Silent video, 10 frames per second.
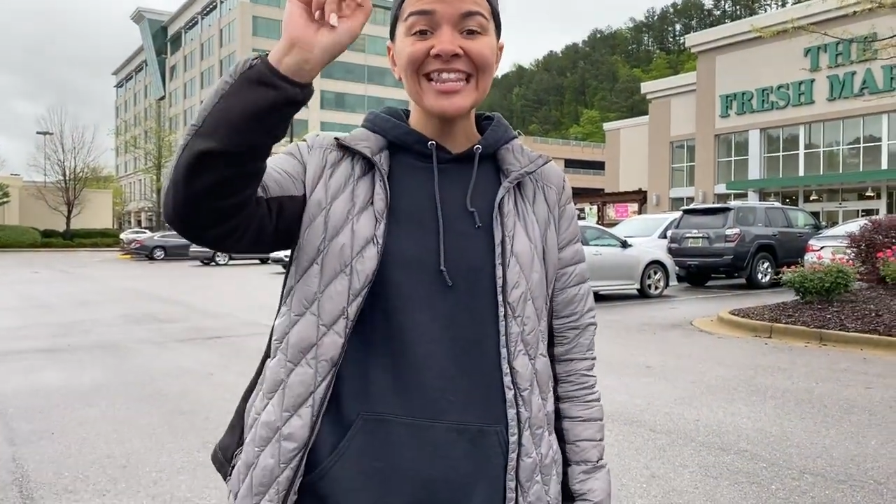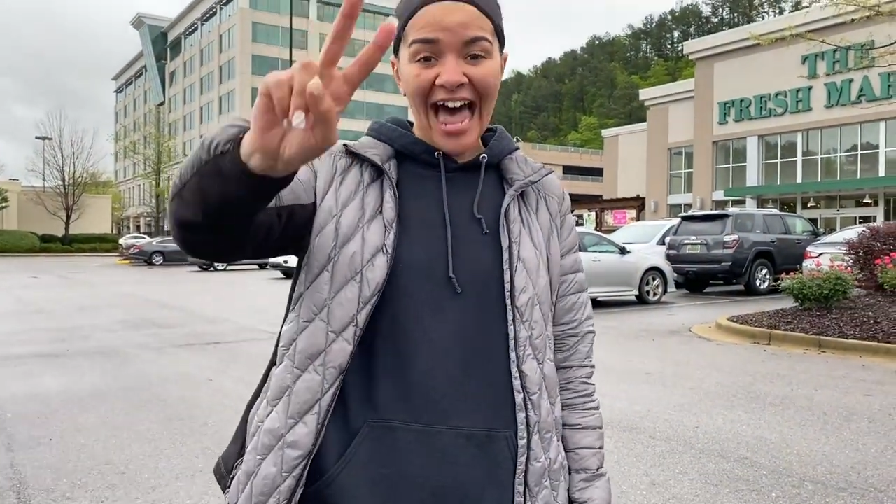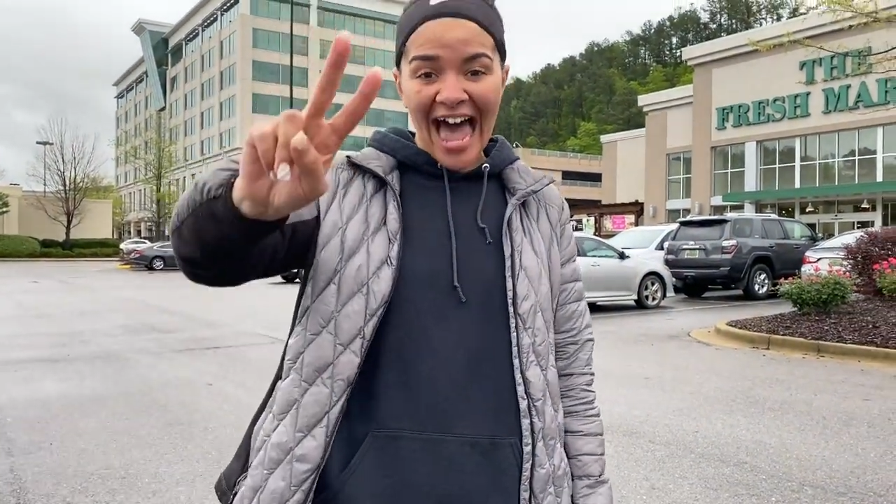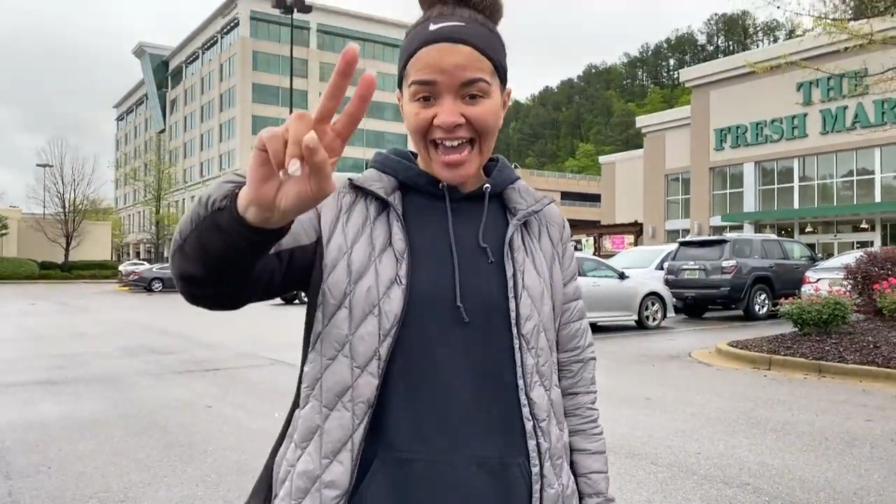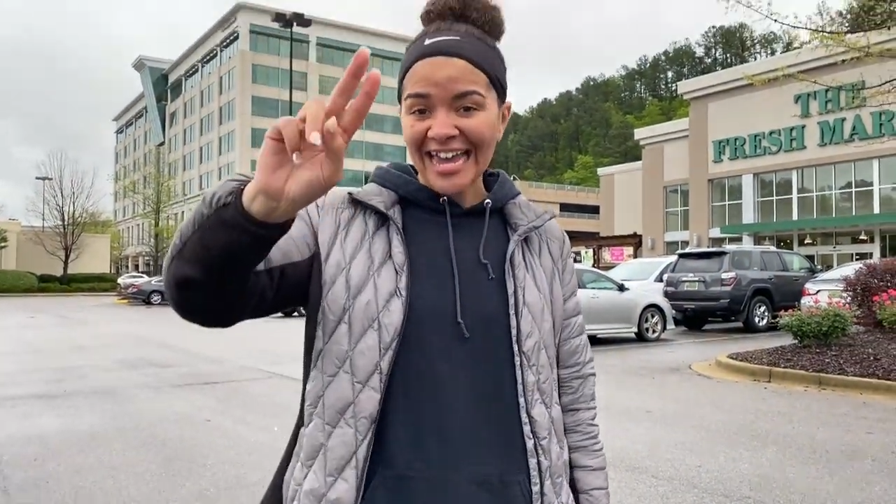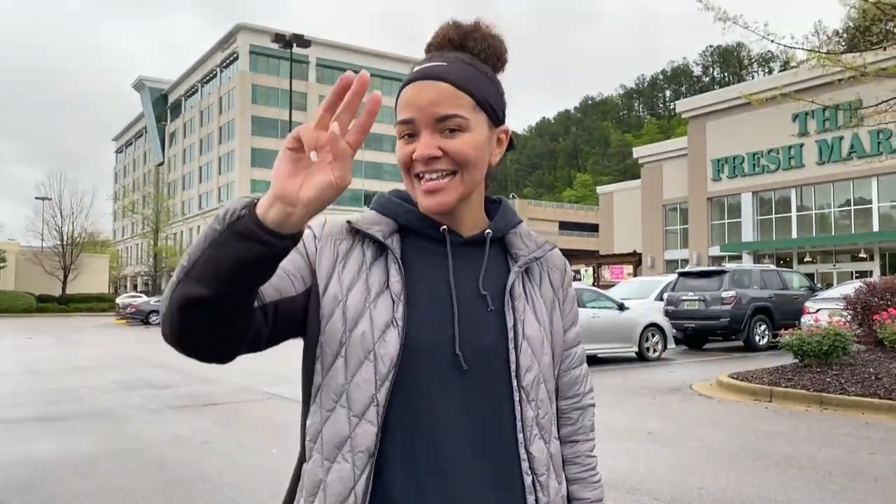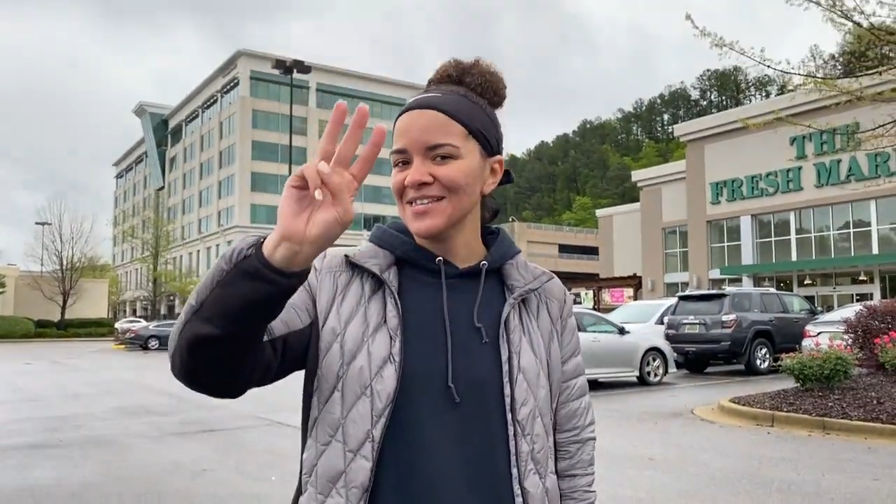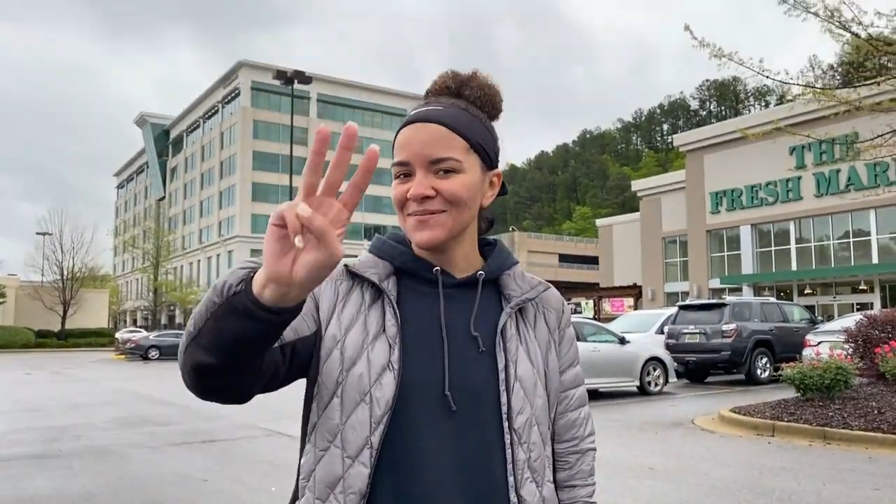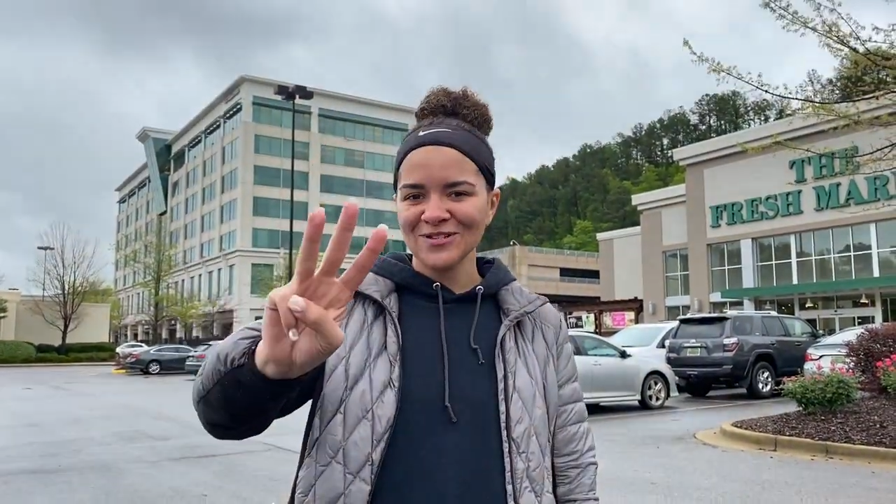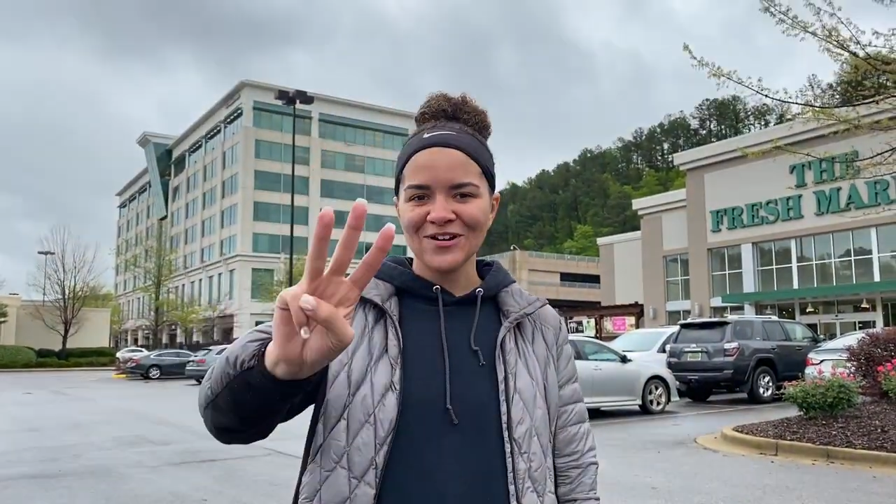like, and
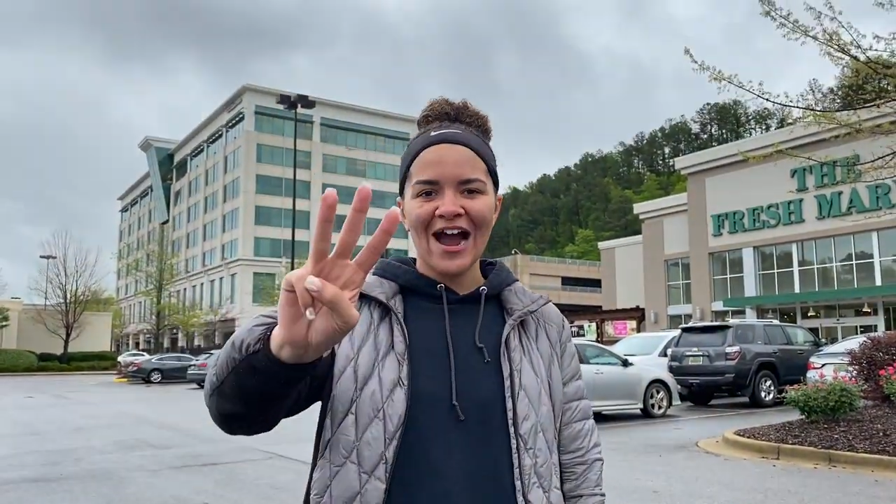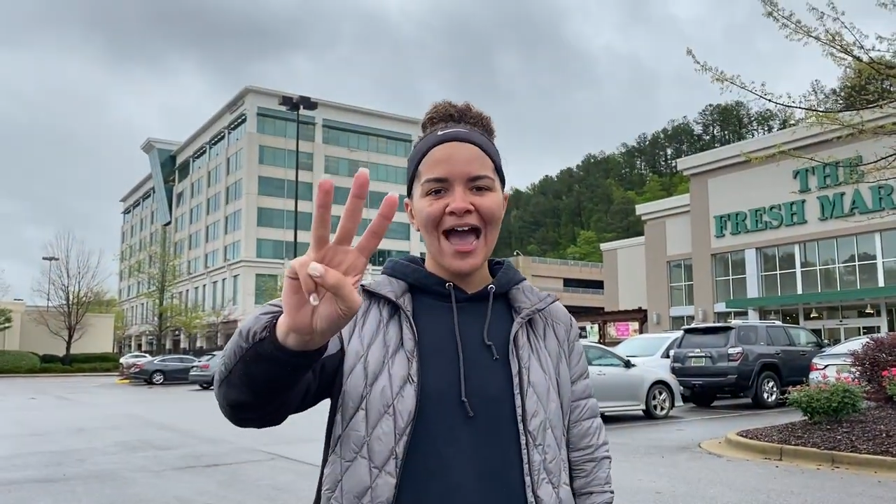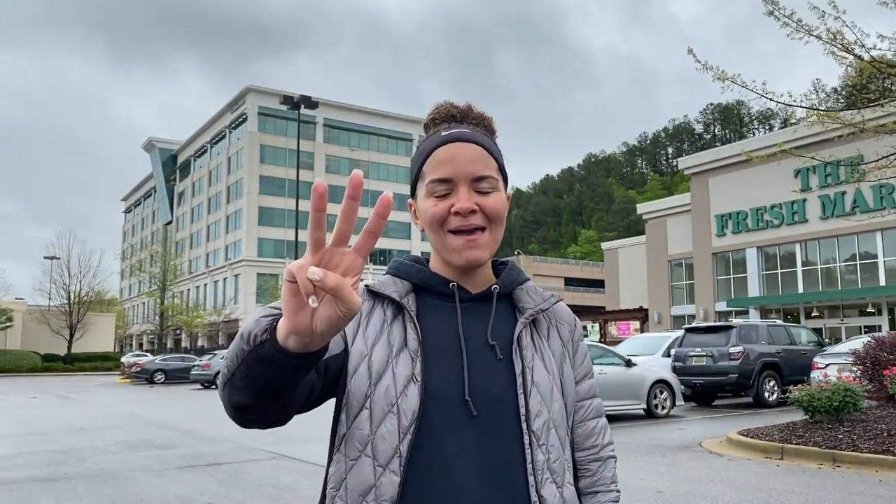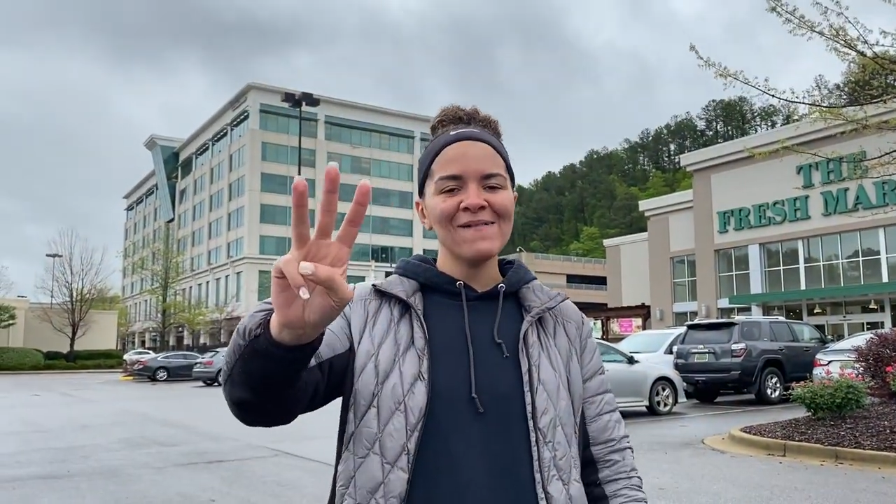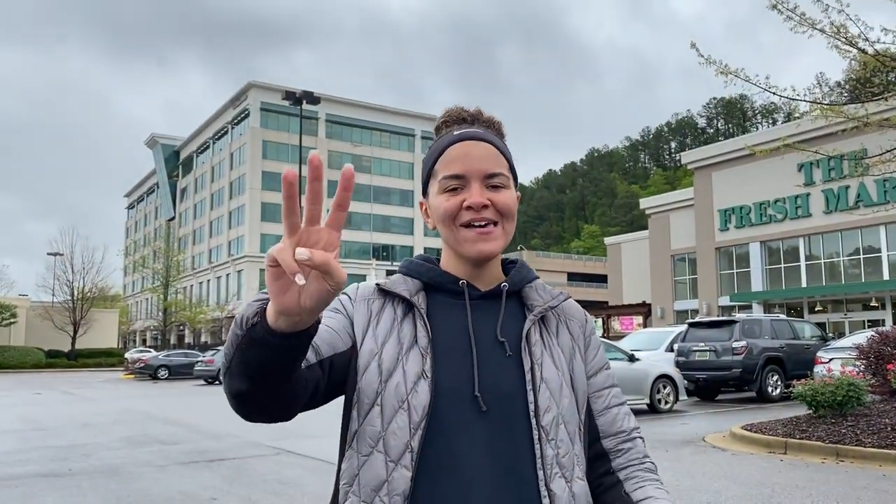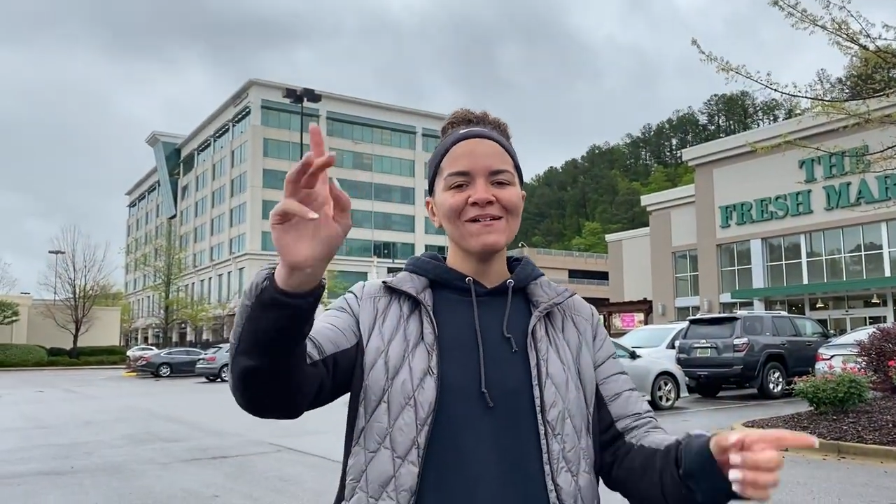subscribe.